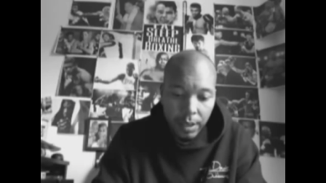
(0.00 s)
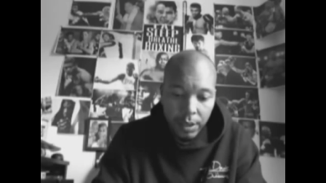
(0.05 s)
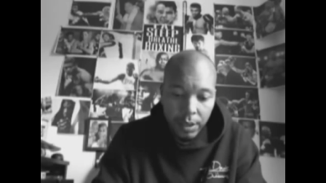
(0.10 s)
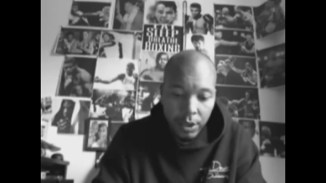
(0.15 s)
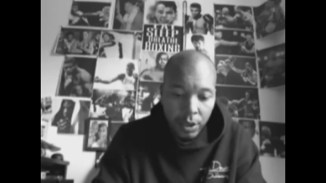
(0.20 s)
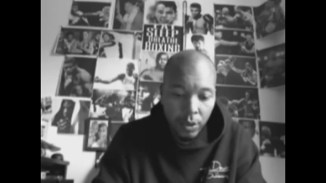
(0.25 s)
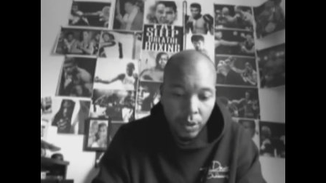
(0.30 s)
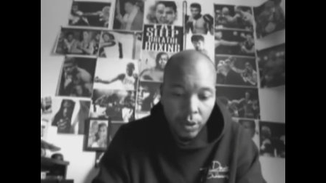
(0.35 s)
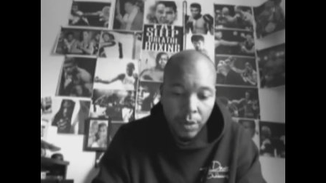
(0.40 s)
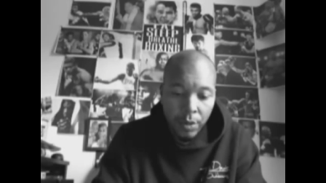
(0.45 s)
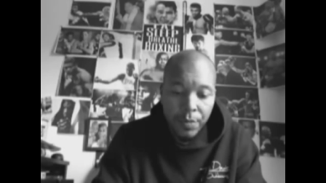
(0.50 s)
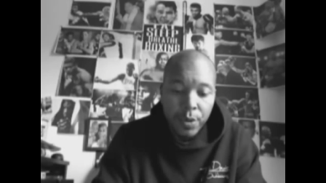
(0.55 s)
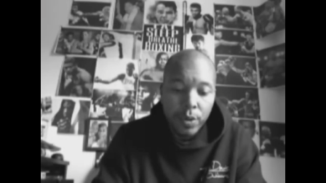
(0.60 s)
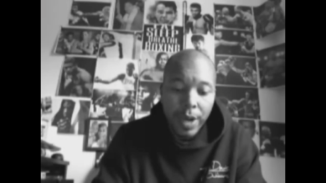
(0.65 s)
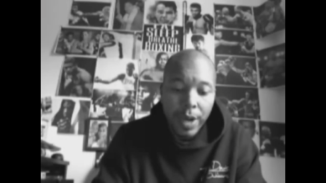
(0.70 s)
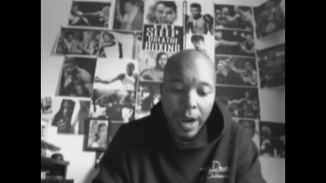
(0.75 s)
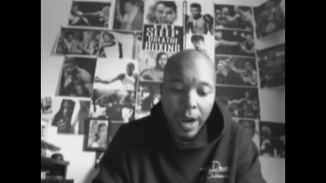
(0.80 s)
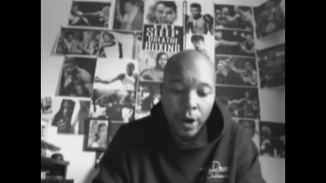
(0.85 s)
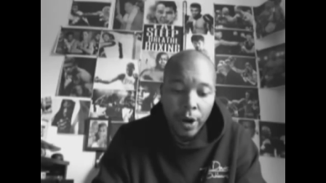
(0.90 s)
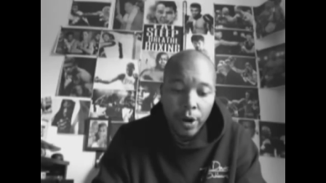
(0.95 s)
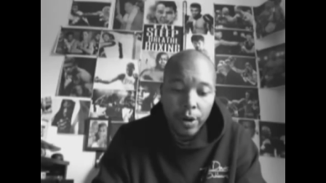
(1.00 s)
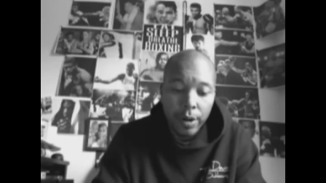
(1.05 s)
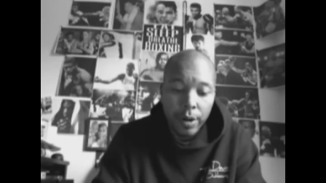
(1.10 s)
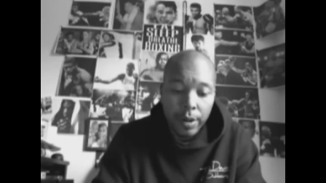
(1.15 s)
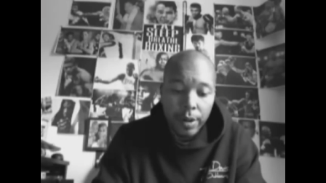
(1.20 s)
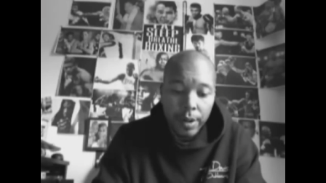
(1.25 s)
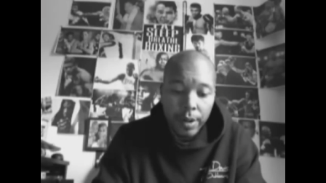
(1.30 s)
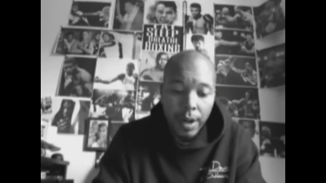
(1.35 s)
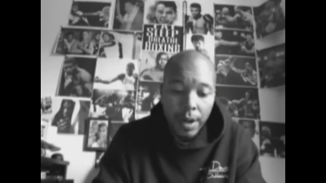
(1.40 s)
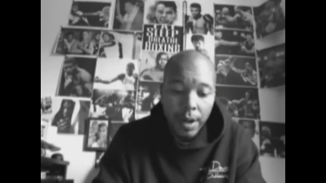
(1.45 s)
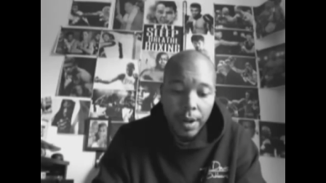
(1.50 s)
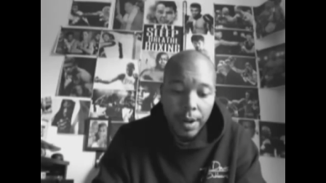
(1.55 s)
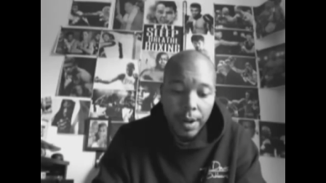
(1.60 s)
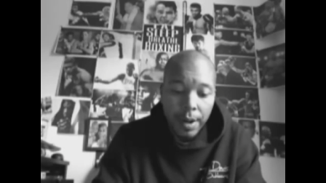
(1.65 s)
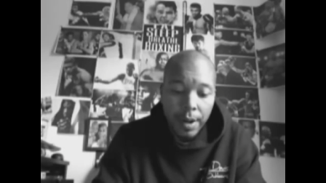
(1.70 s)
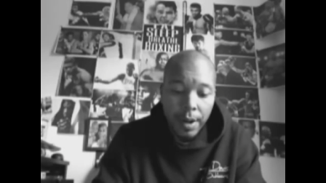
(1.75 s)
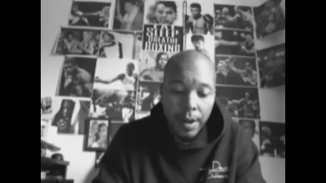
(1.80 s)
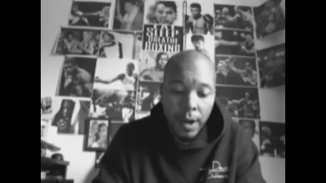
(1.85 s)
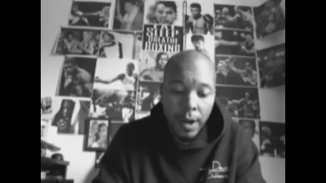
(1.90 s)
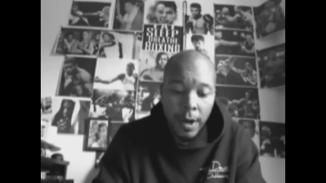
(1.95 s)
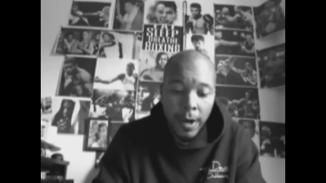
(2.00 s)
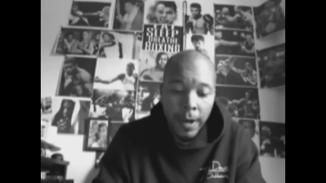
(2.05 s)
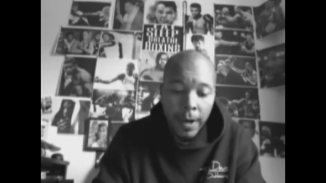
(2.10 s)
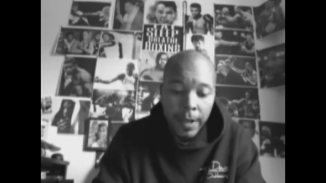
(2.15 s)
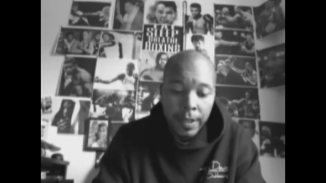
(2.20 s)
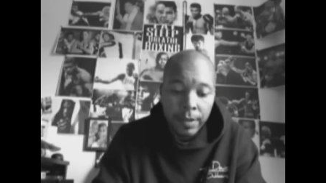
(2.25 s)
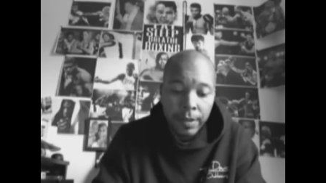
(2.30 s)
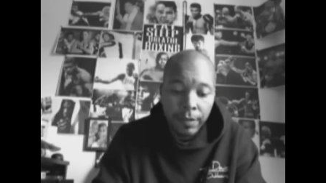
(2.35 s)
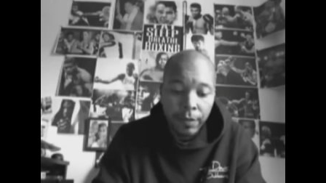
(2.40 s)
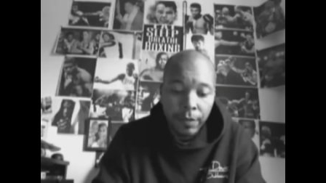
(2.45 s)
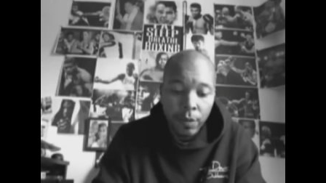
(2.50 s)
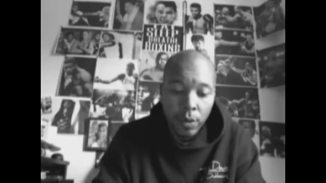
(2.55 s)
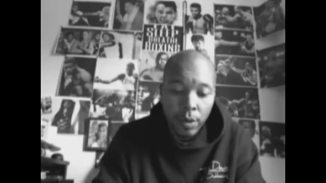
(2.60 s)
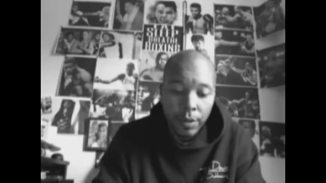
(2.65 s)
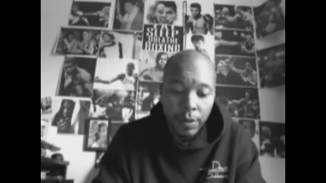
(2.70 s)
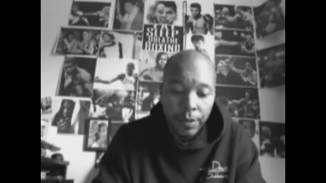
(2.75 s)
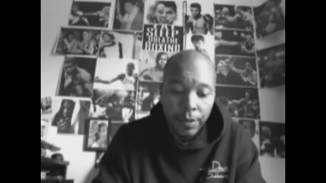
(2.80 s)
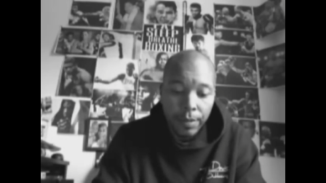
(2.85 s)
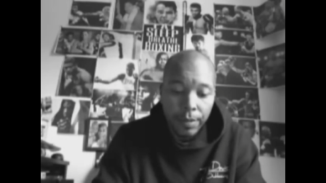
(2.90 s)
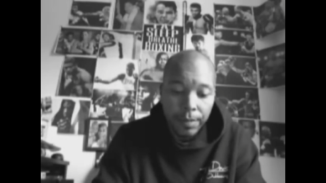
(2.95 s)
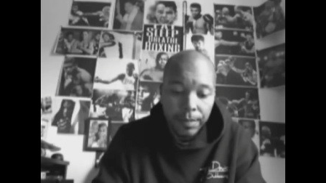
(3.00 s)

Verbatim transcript: you know, Lemieux got hurt uh, in the fourth.